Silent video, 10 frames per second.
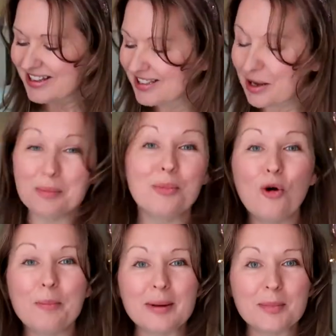So
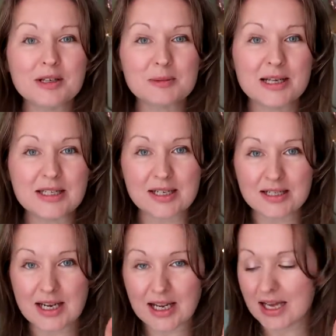more big mugs please, Disney.